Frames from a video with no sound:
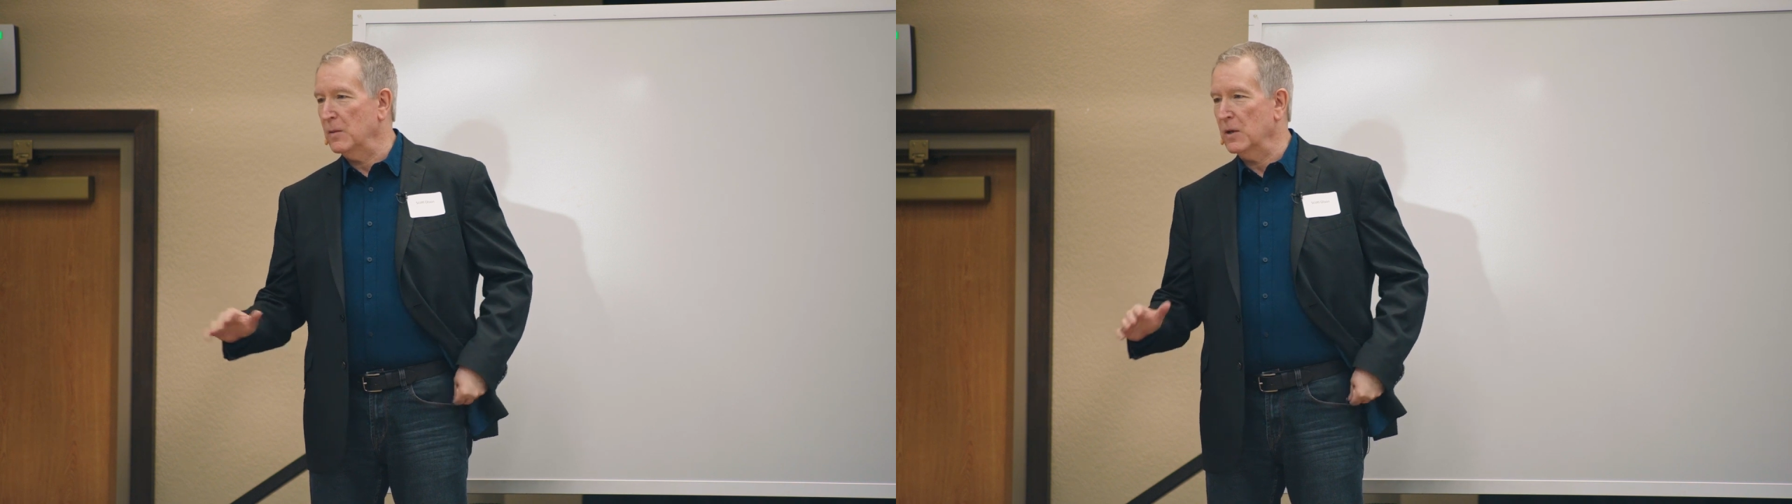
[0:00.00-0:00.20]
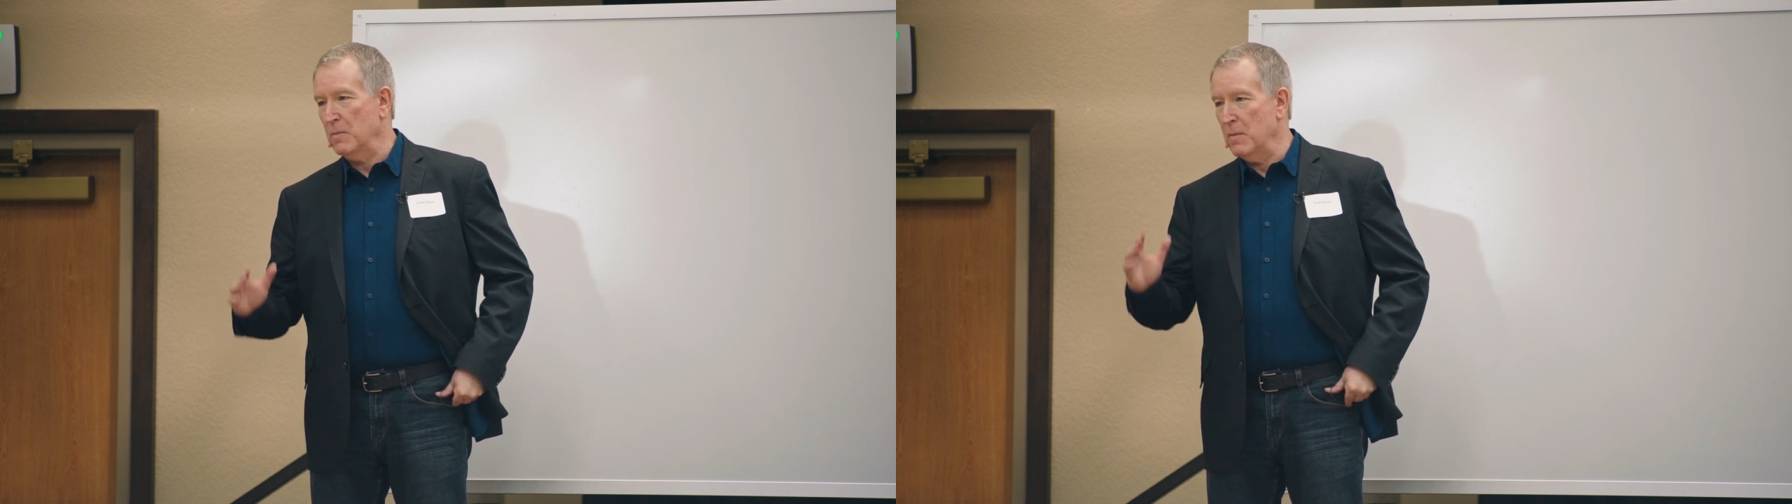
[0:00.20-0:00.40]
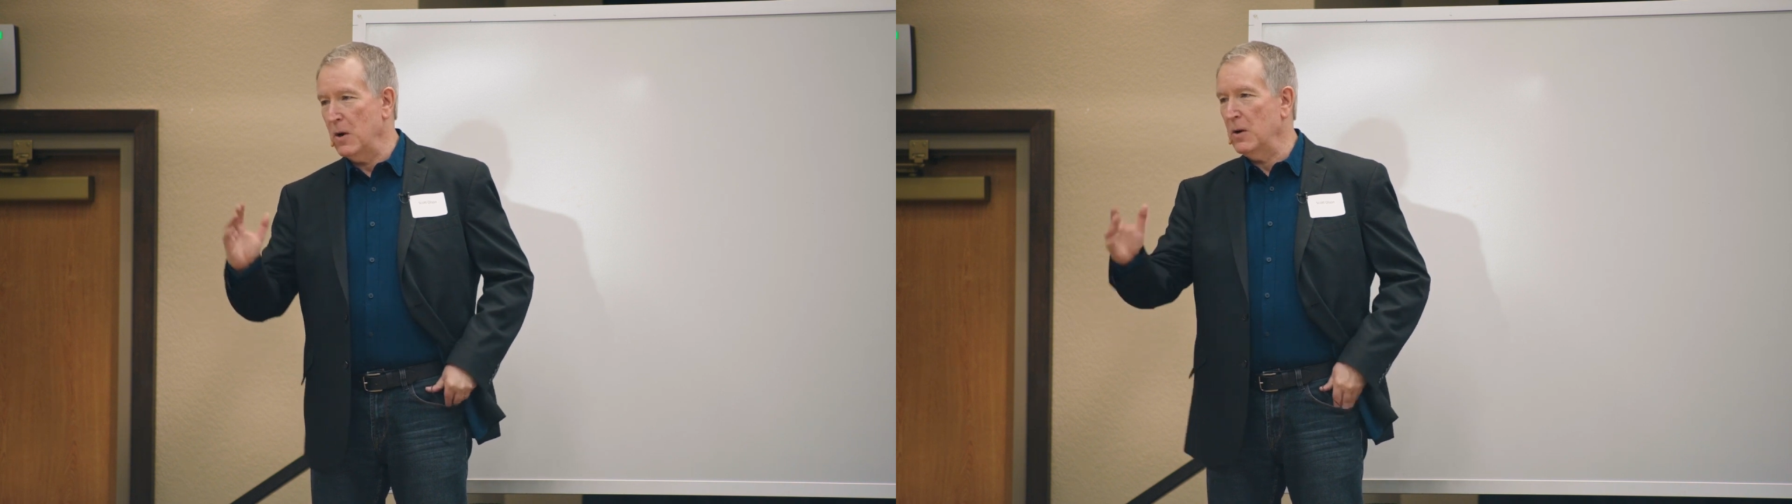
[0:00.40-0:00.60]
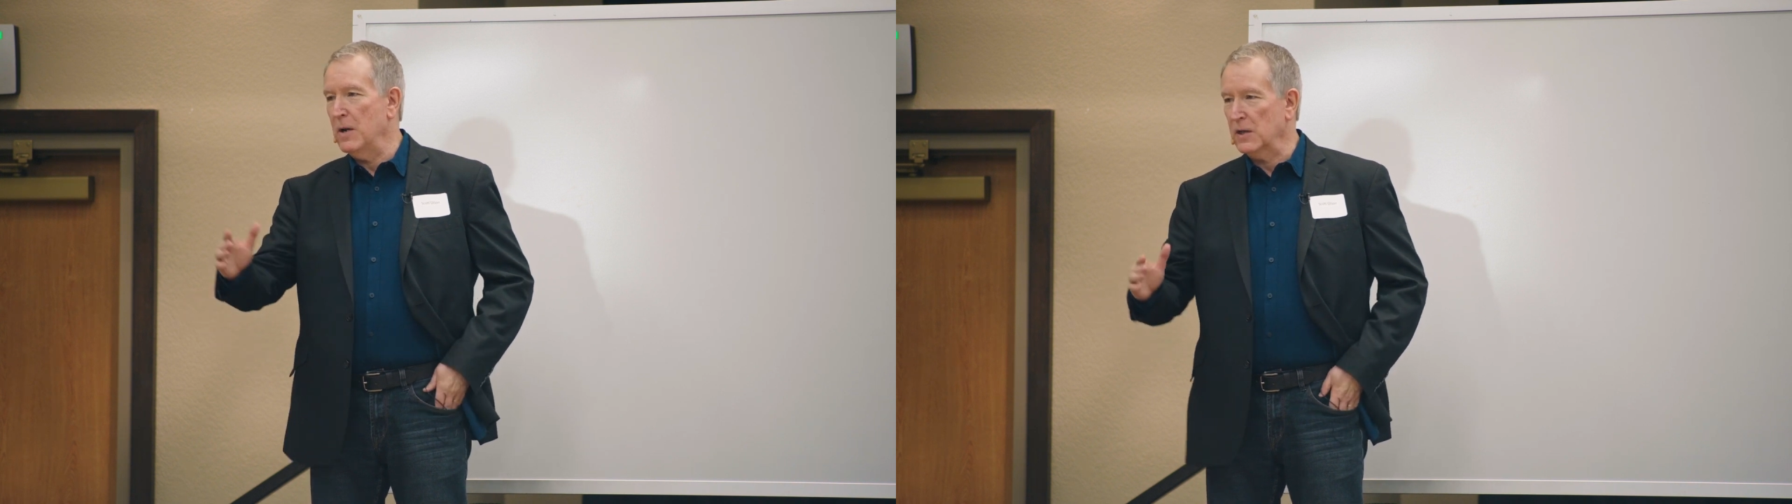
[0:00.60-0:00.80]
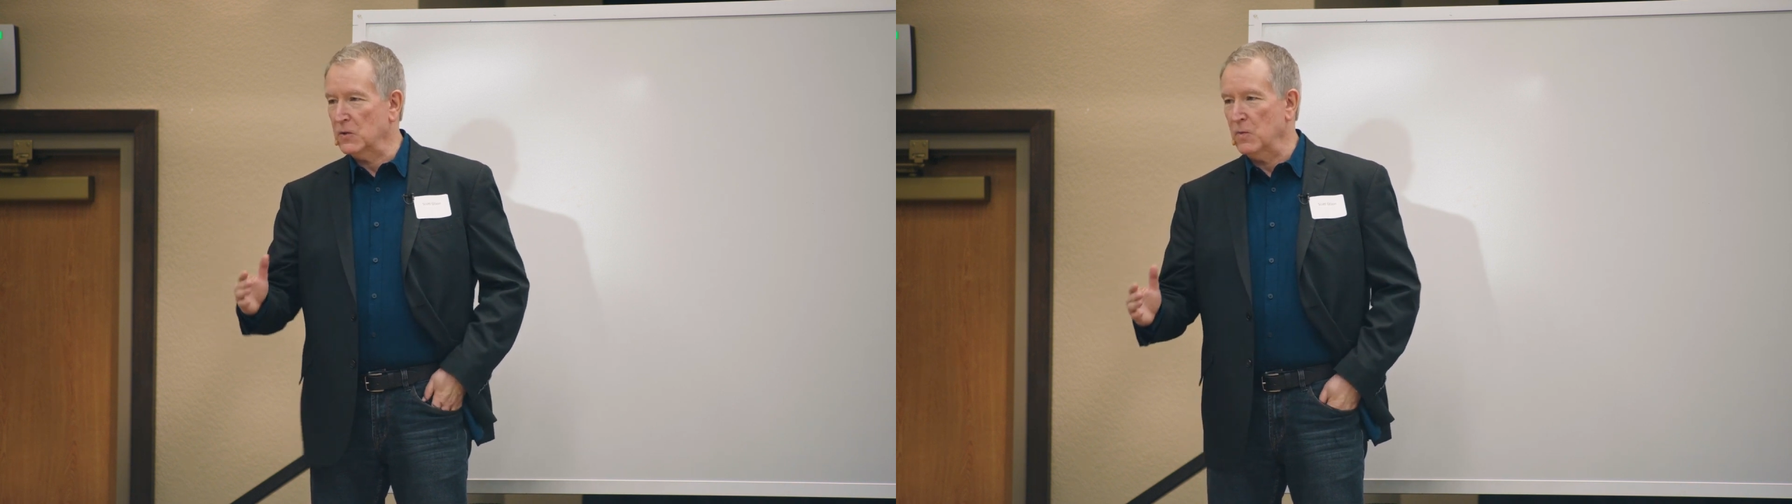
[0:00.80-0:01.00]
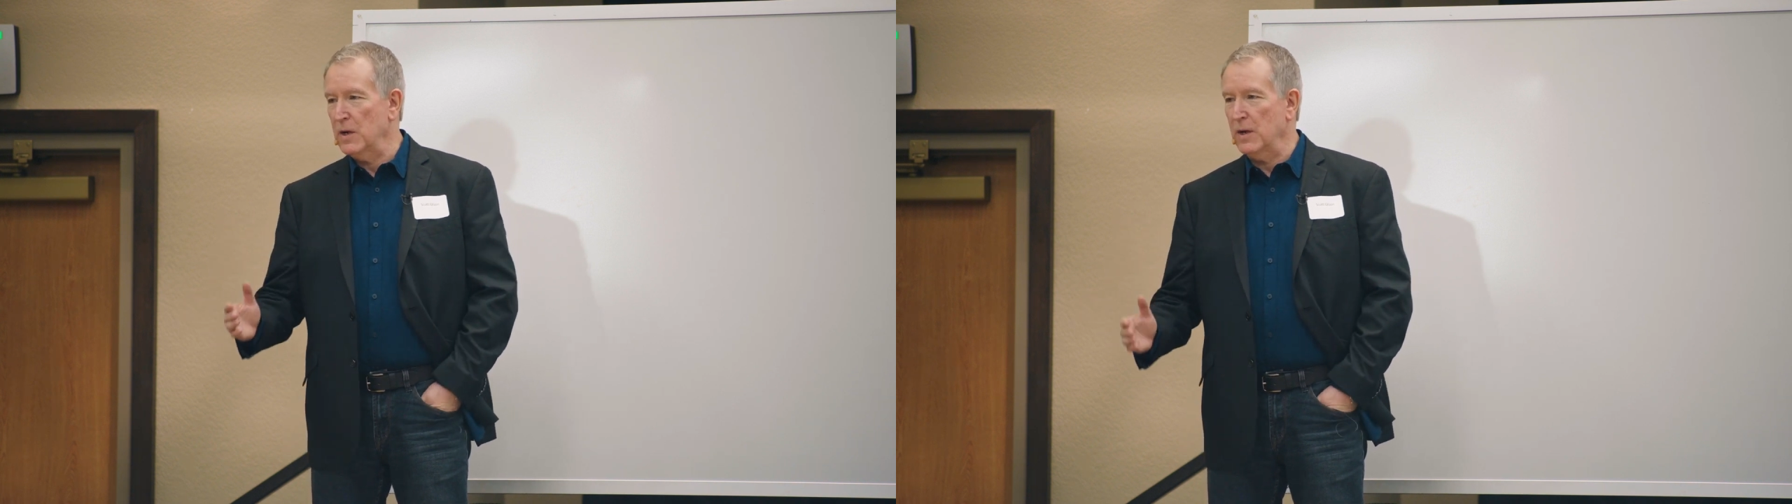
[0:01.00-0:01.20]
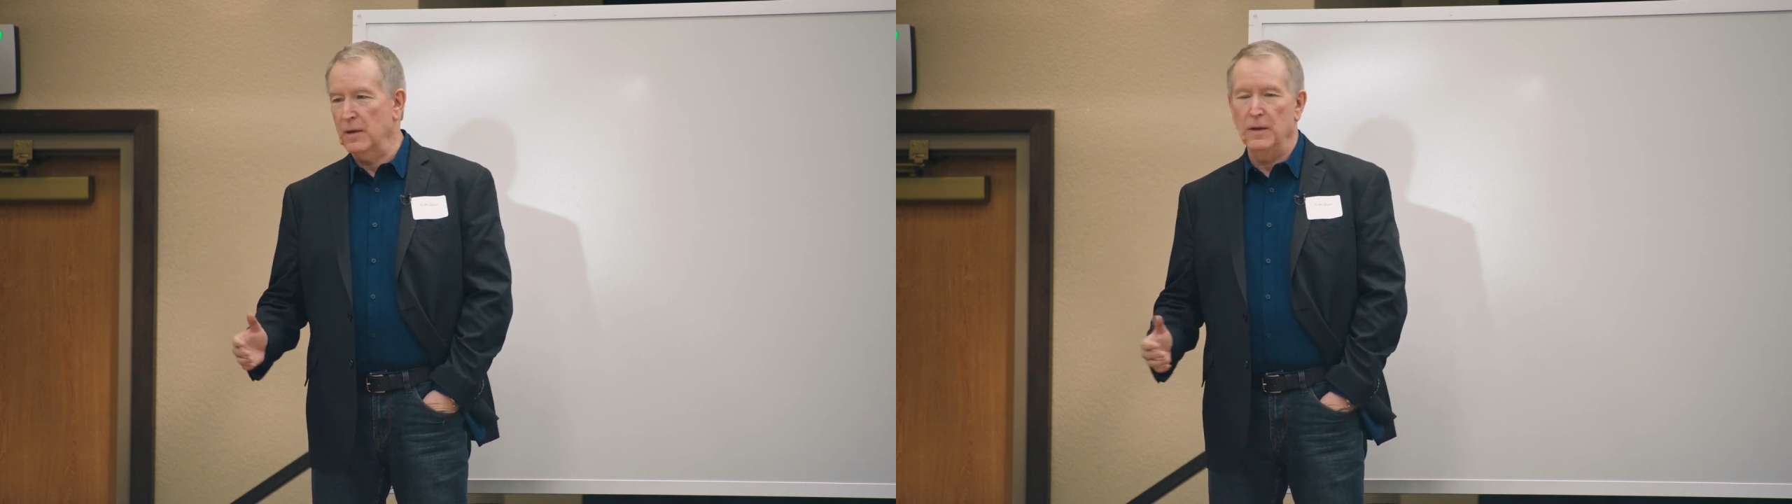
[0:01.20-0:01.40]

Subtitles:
I'm going to get married next week